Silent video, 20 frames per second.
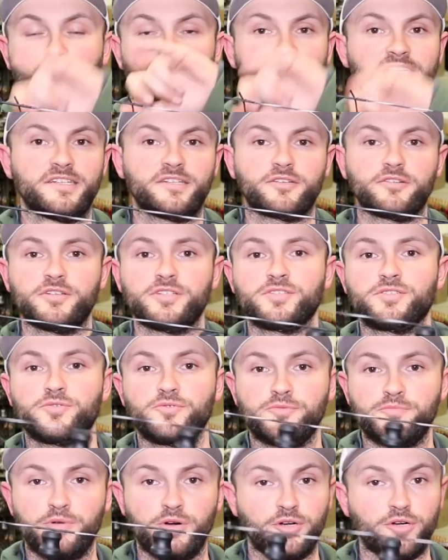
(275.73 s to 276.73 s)
90 degrees
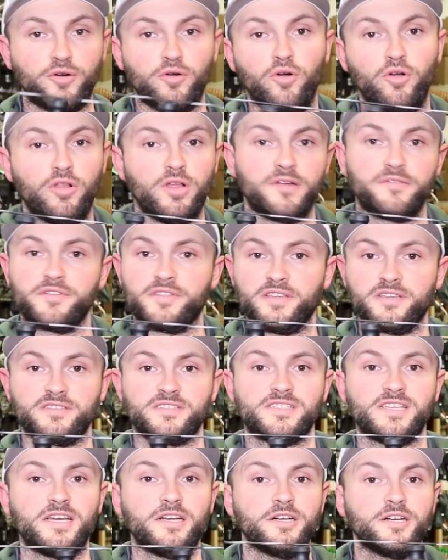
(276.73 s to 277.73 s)
through the burger hole,
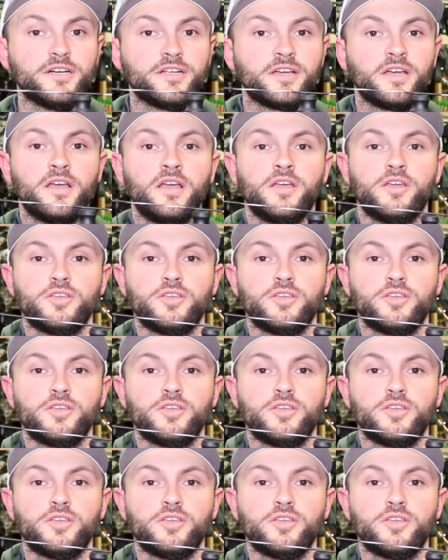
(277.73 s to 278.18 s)
everything centered,